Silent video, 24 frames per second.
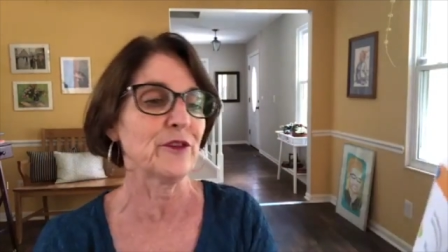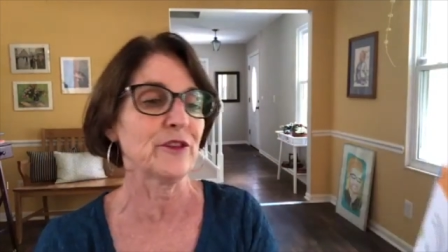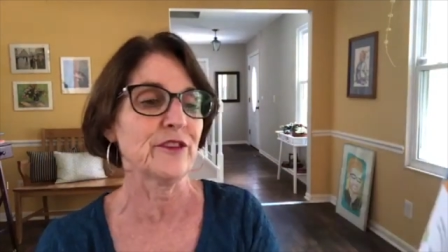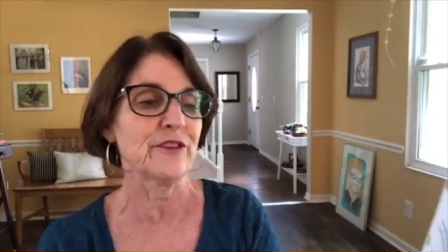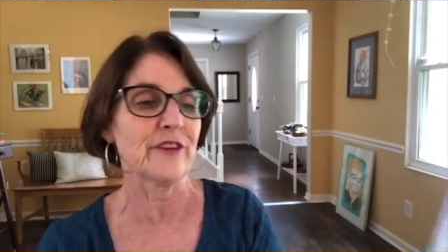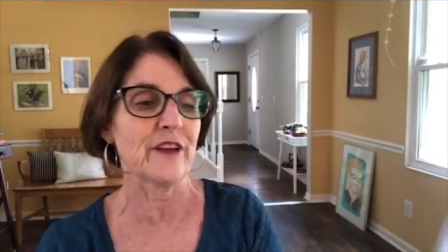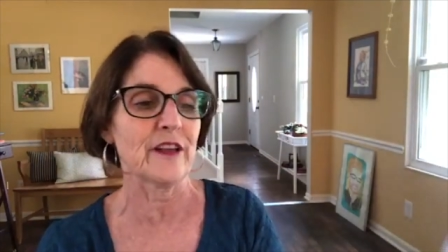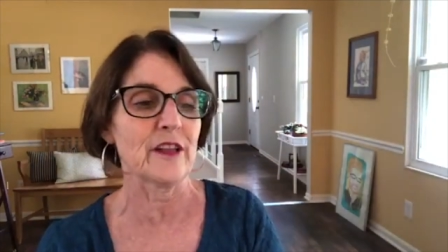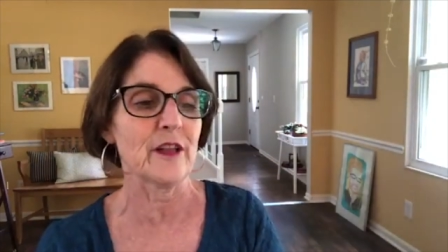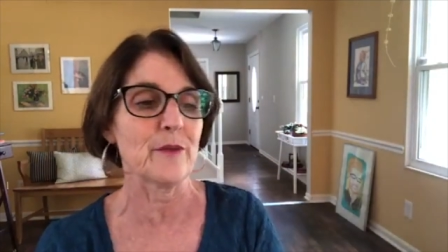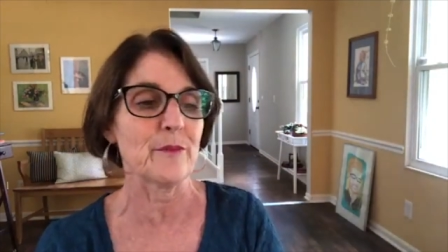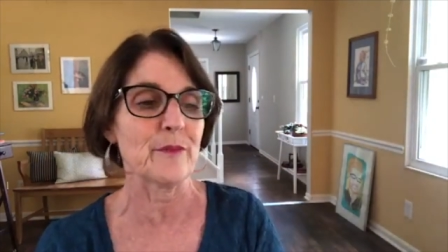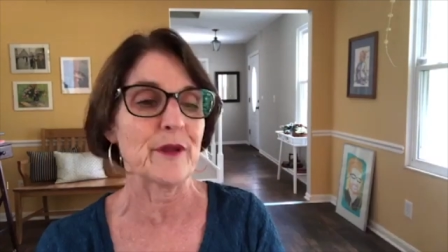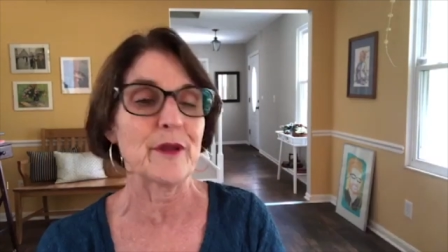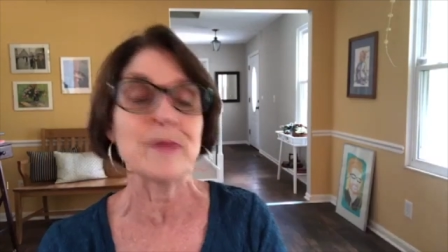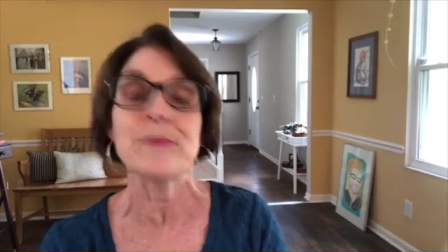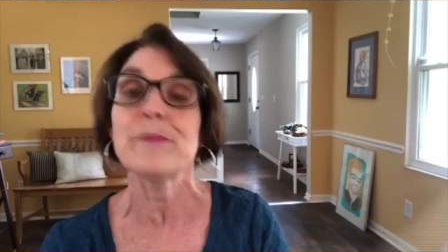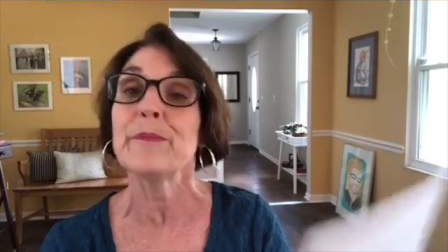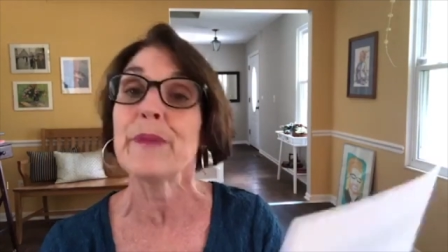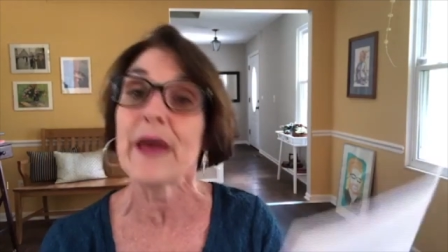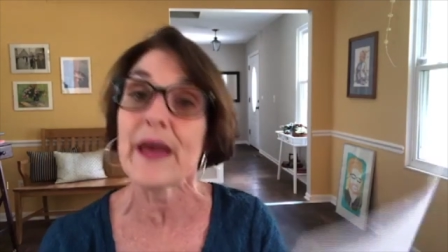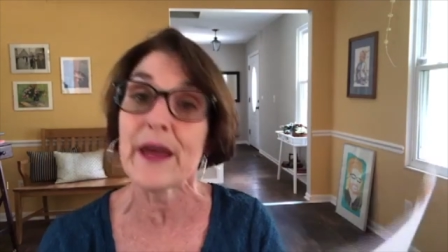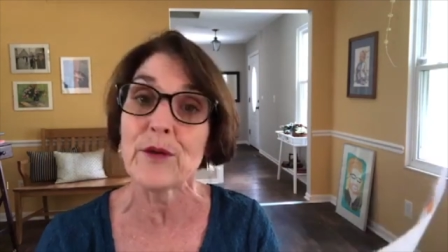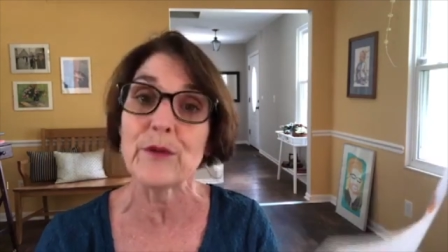development,
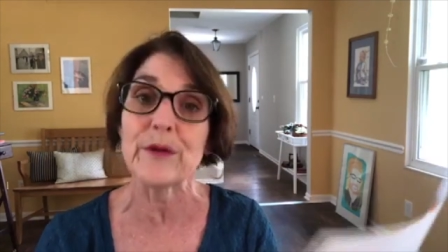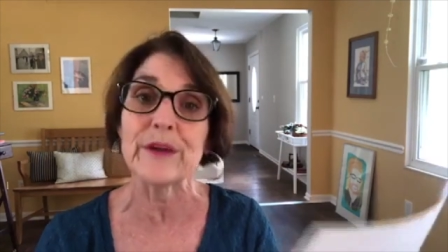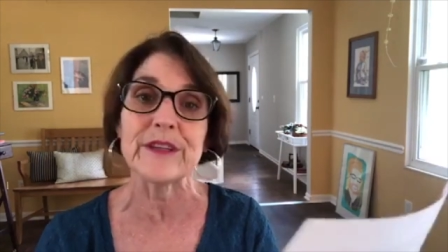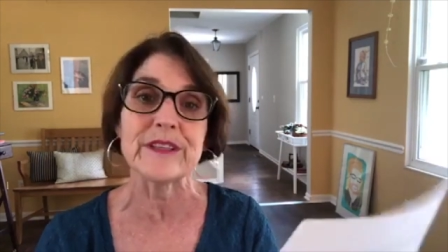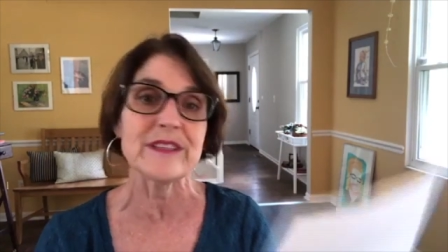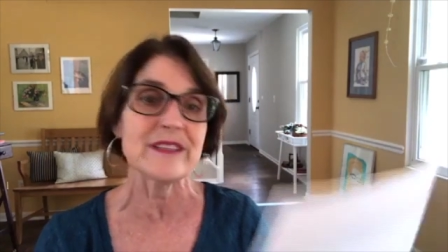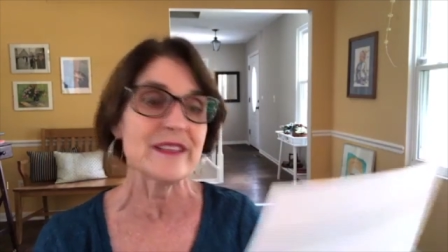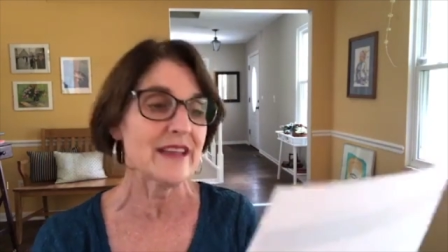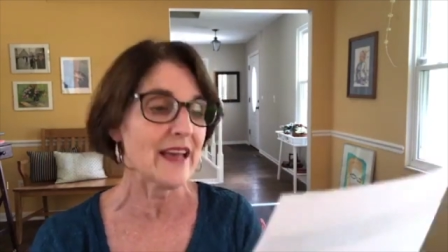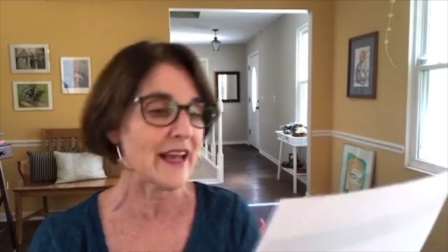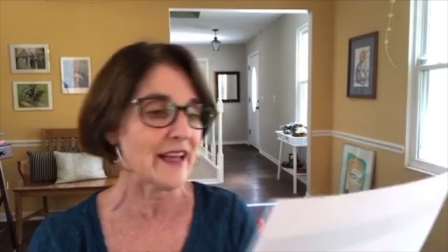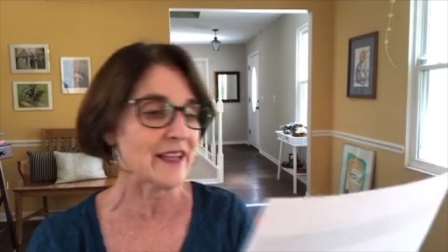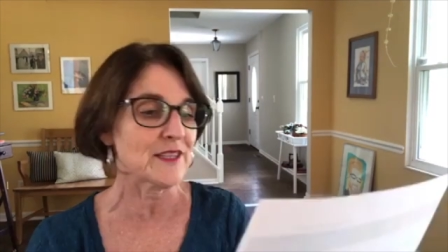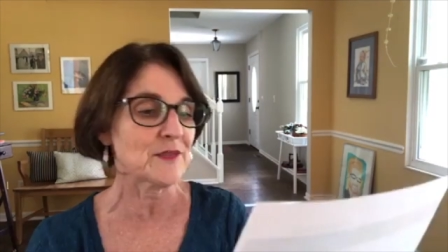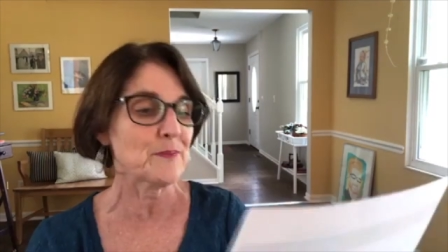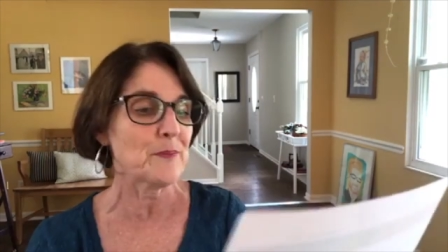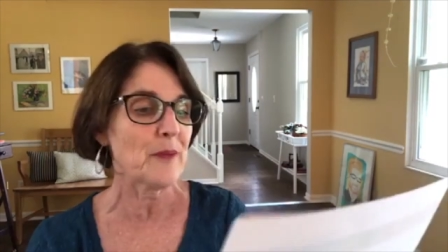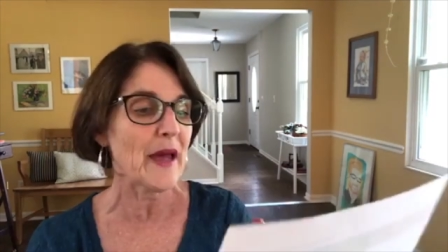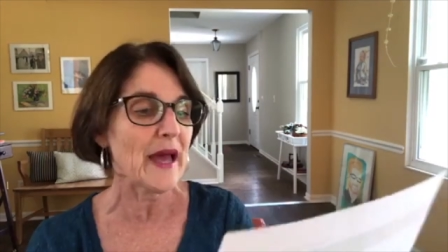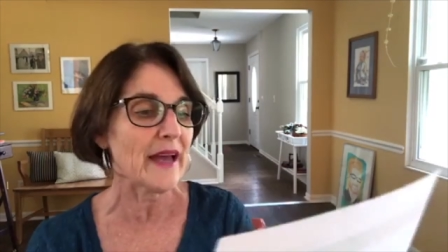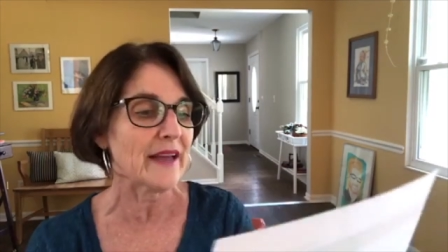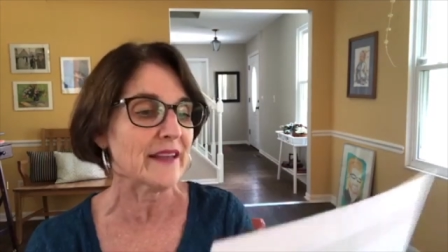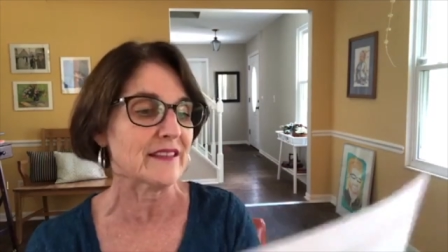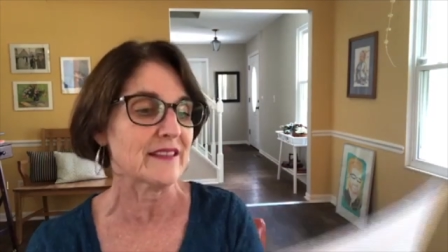penguins as
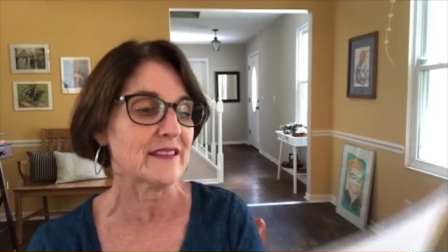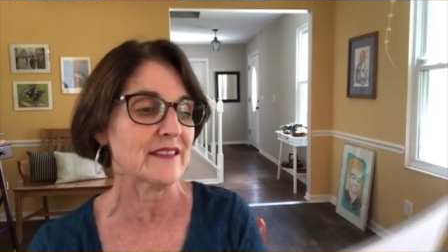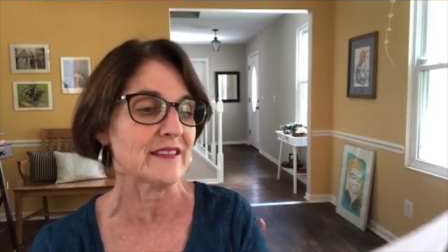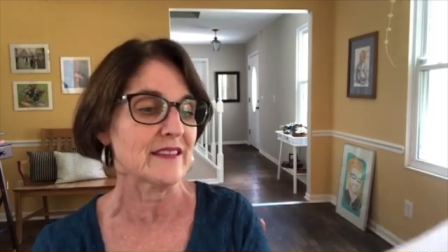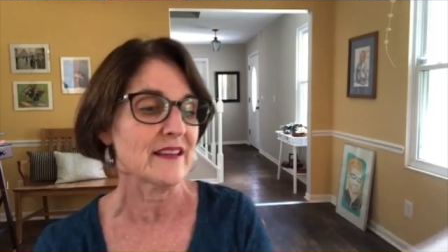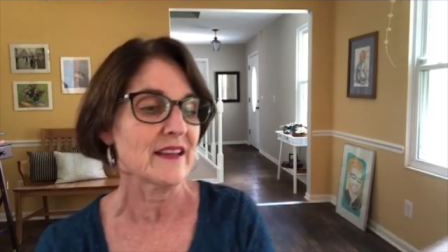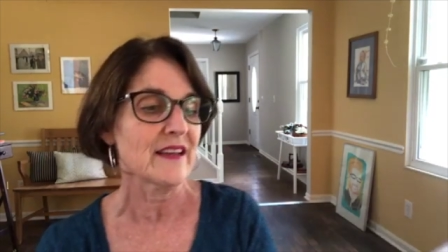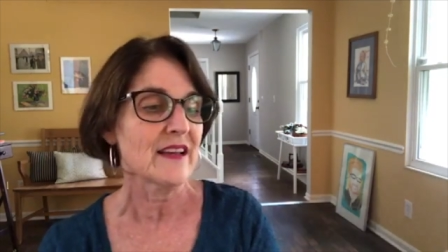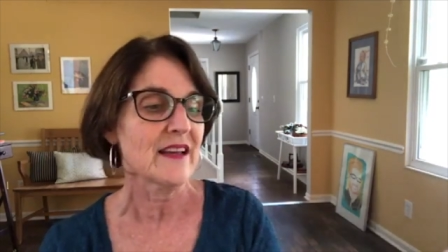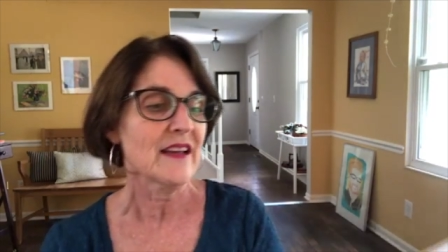pets.